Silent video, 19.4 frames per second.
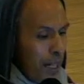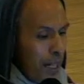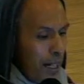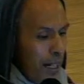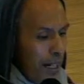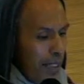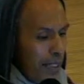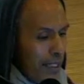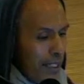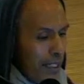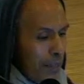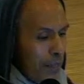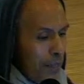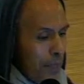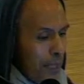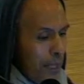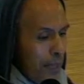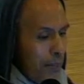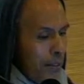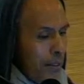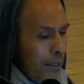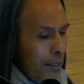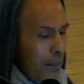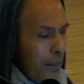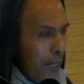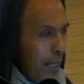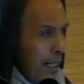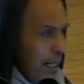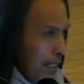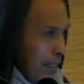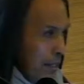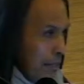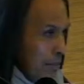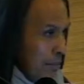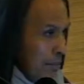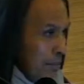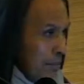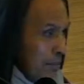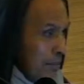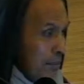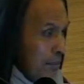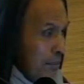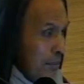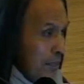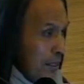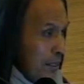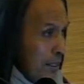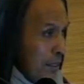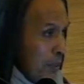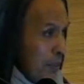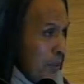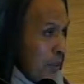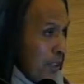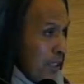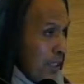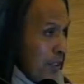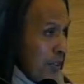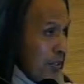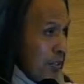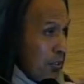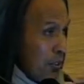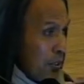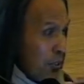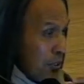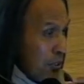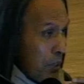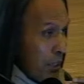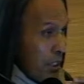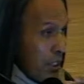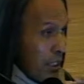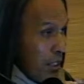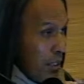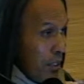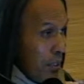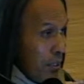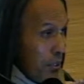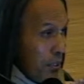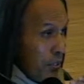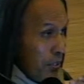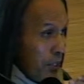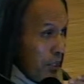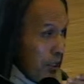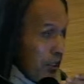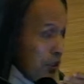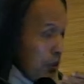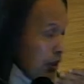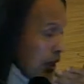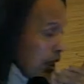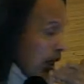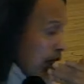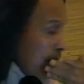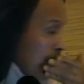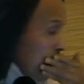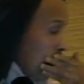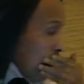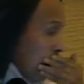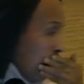Maharaj as Parantapa. It's a word that also Krishna used for Arjuna.